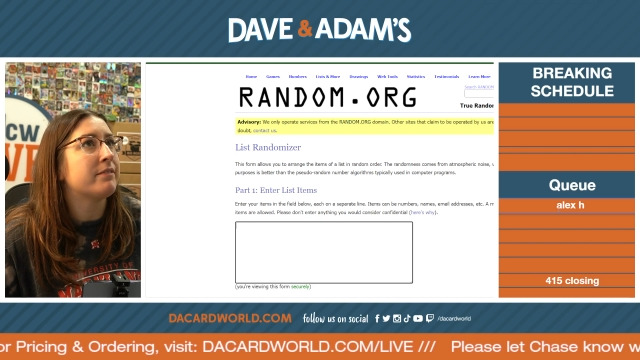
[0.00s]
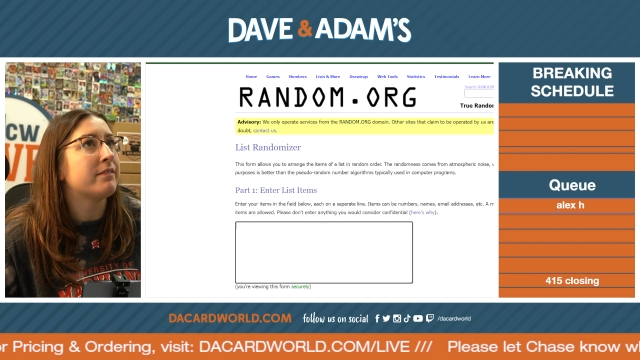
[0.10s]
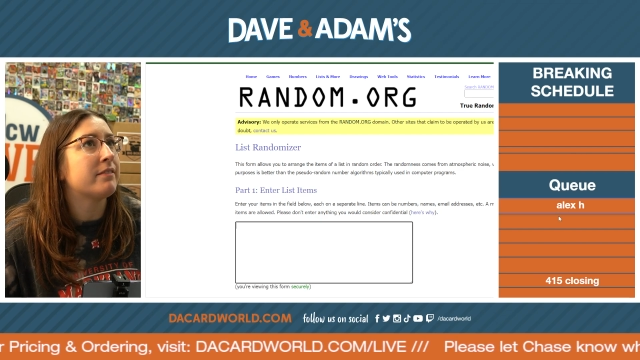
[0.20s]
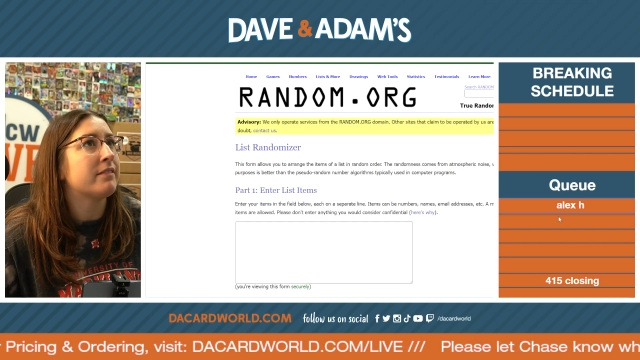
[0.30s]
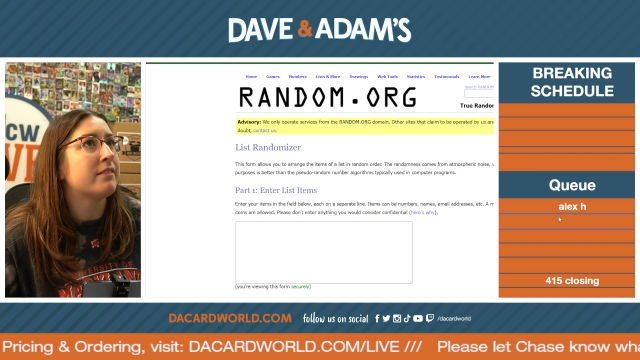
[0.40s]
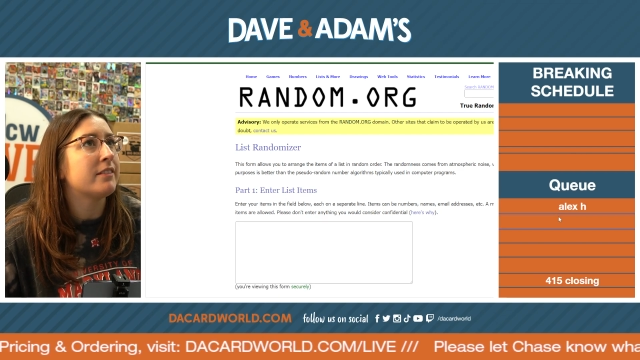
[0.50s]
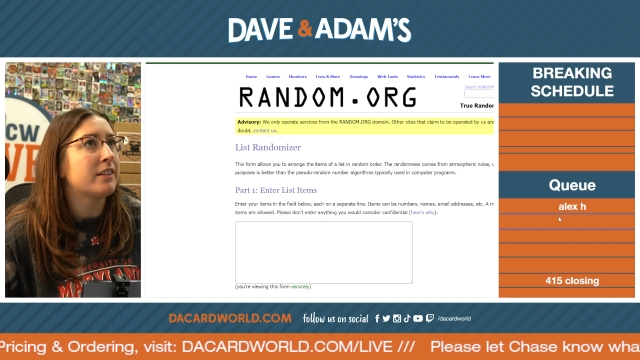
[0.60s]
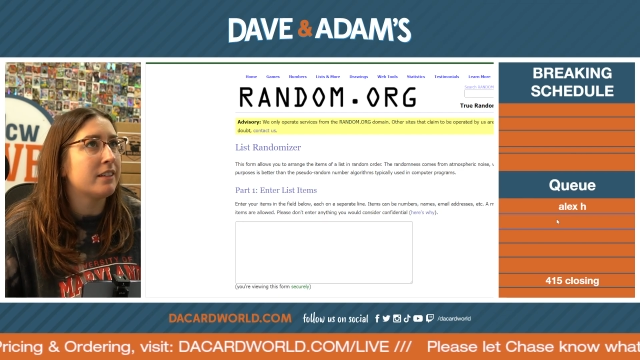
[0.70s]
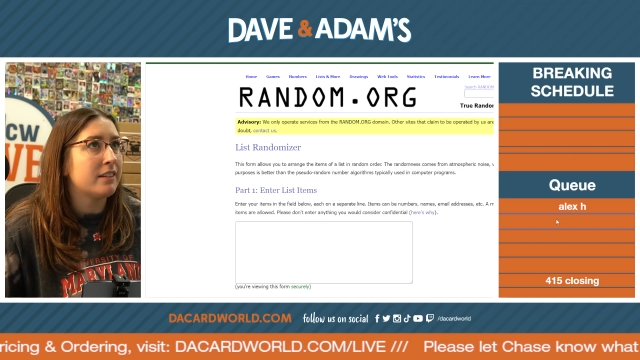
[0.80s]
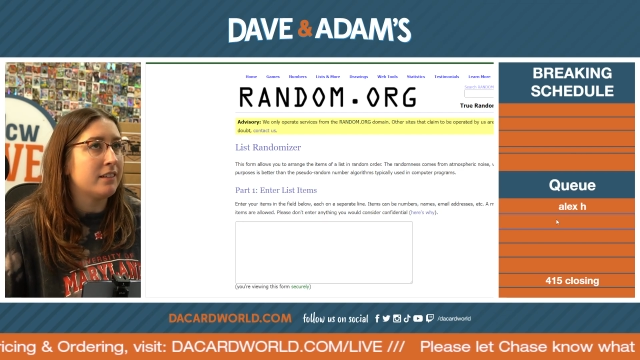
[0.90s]

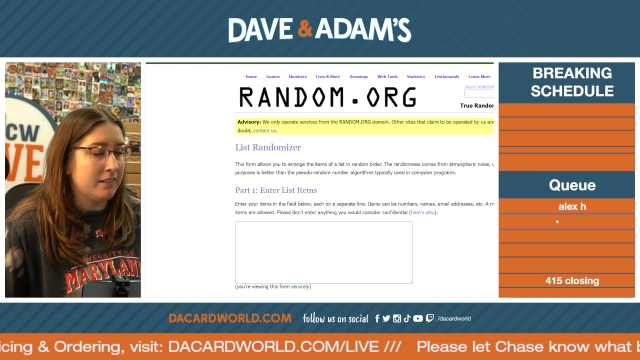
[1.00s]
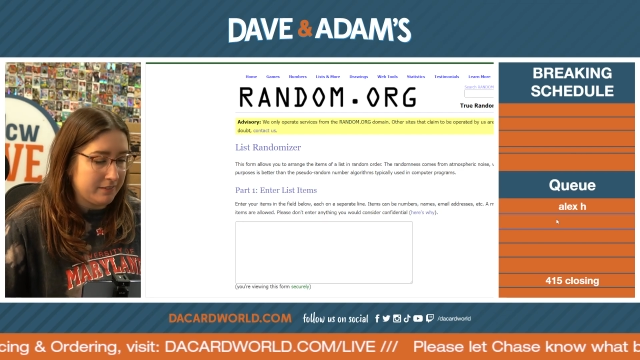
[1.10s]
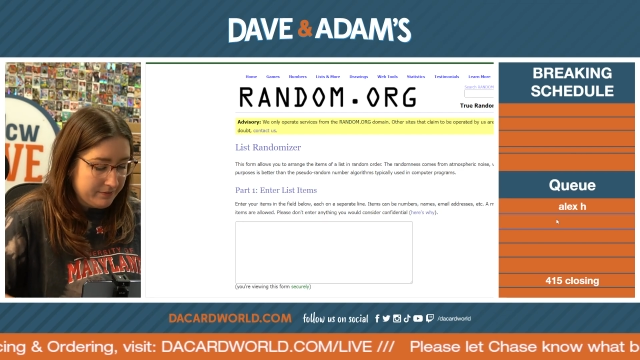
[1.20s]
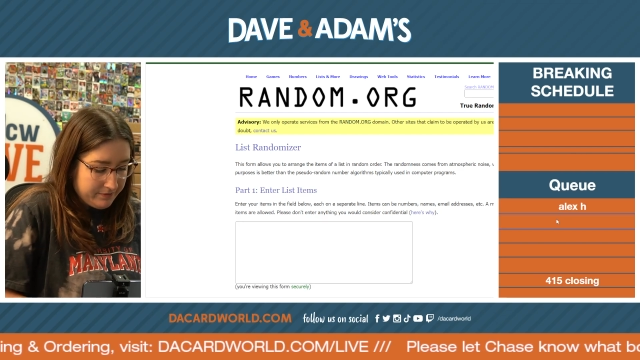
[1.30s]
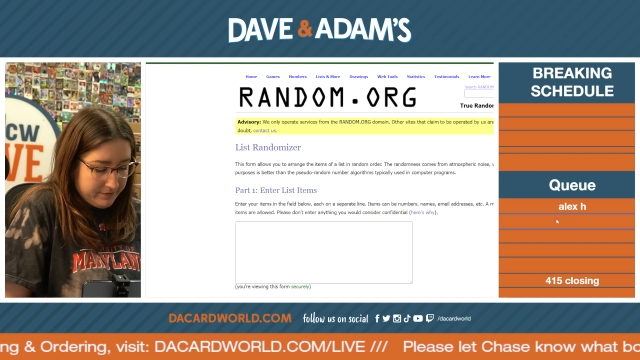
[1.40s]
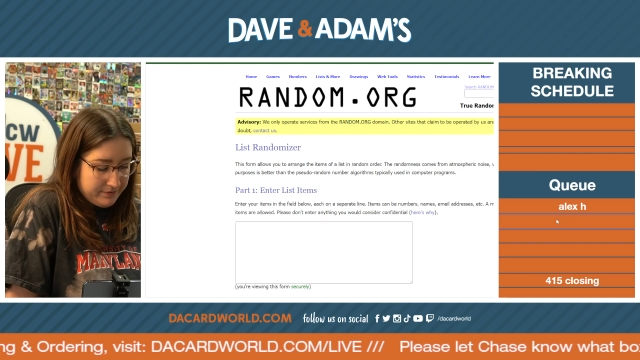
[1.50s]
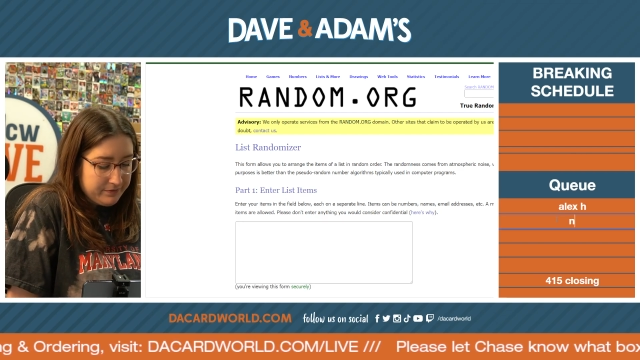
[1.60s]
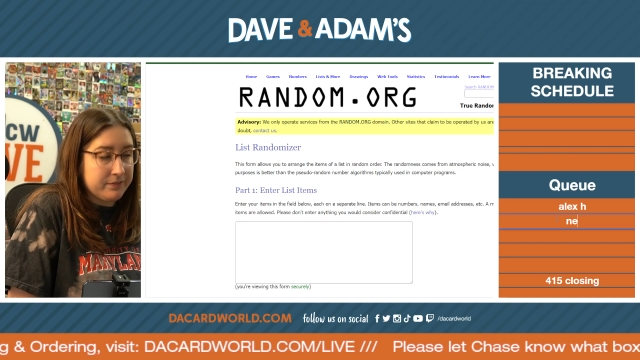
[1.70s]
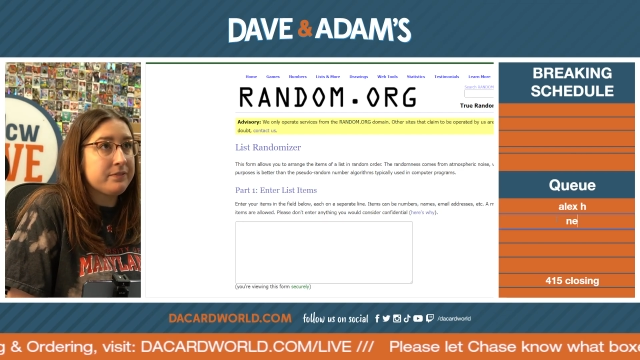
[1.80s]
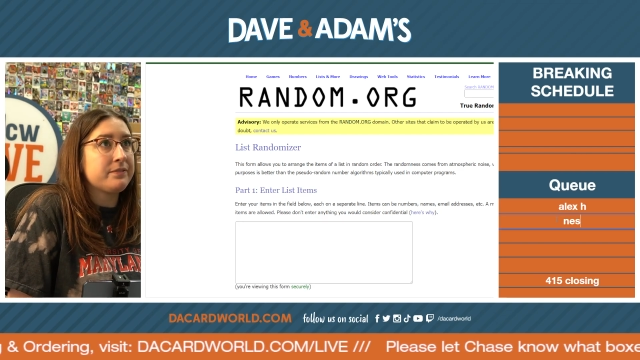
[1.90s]

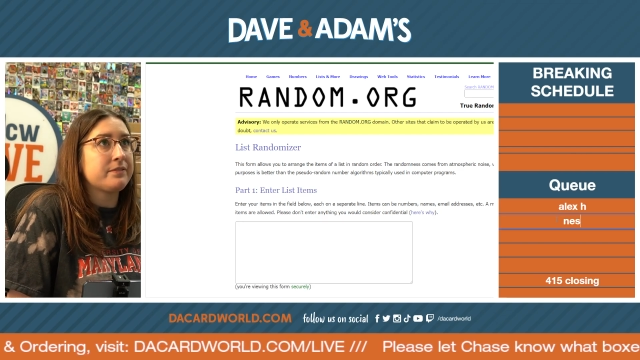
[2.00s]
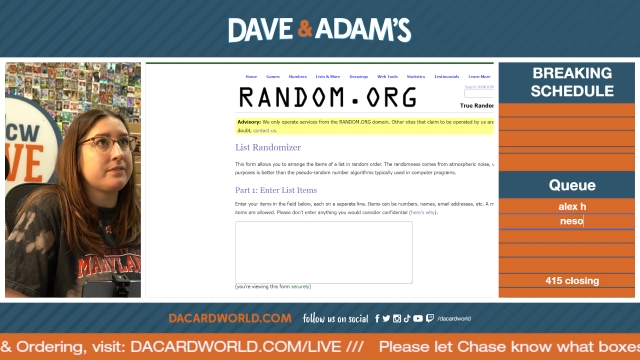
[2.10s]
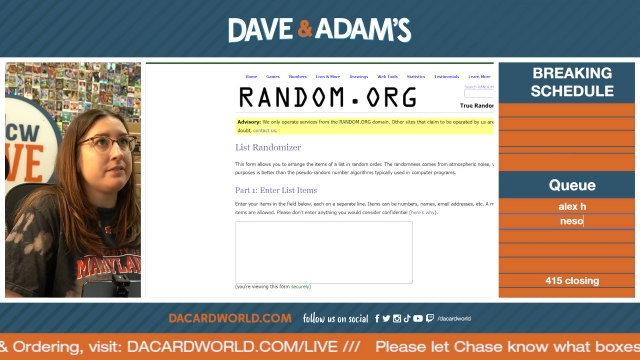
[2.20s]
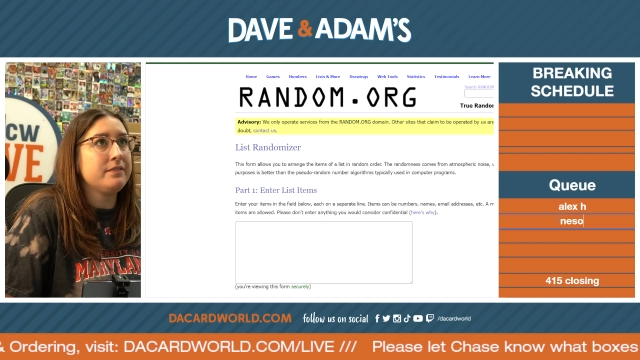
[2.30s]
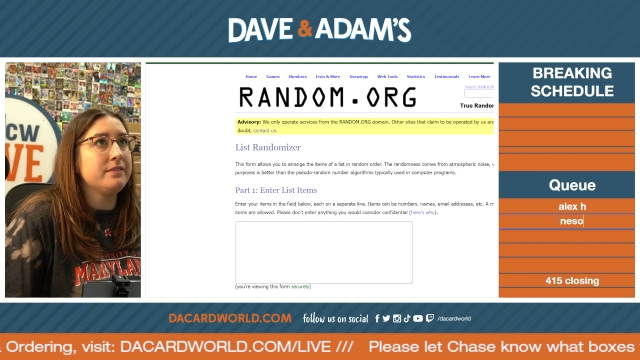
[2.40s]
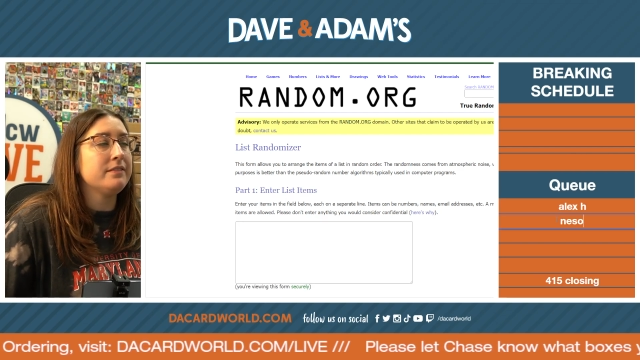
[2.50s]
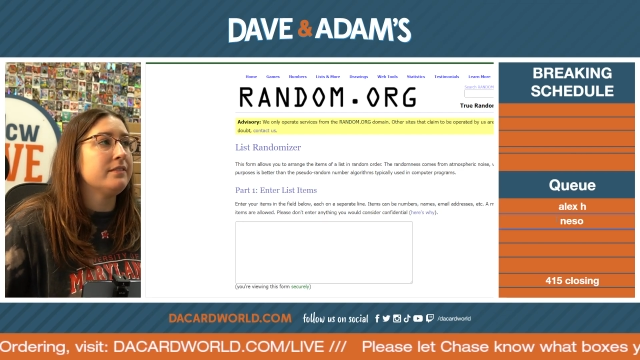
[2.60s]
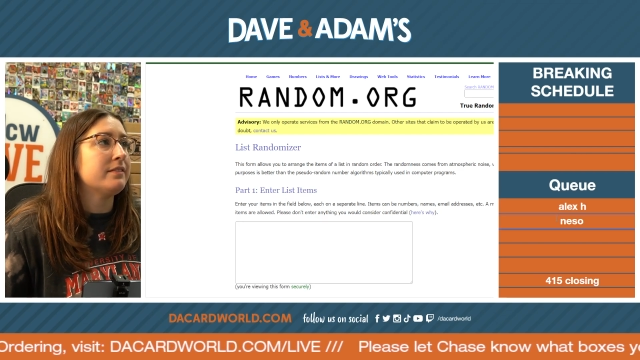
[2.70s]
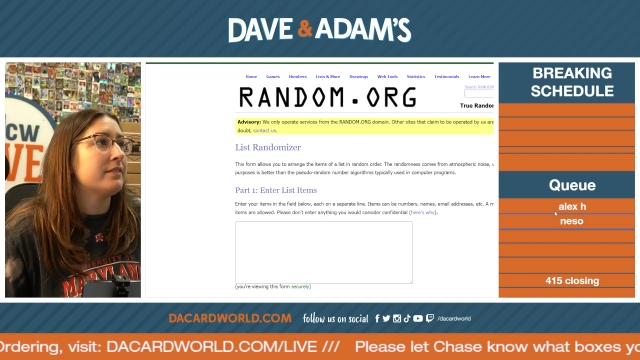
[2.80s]
(silence)